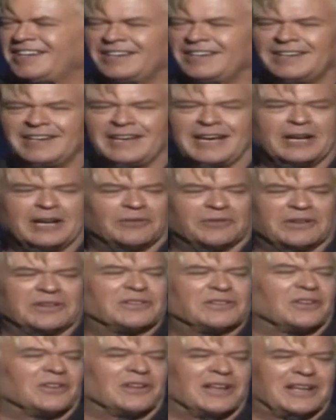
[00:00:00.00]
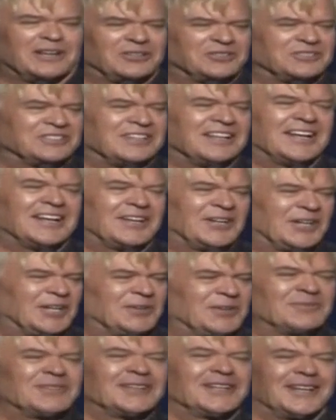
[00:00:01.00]
I don't think the letters line
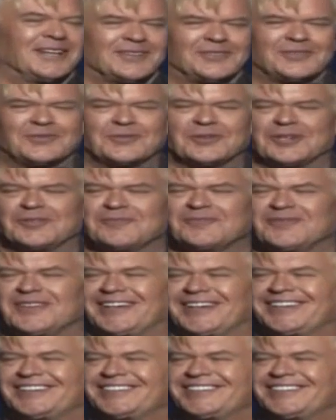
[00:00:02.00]
up, but that's what it means.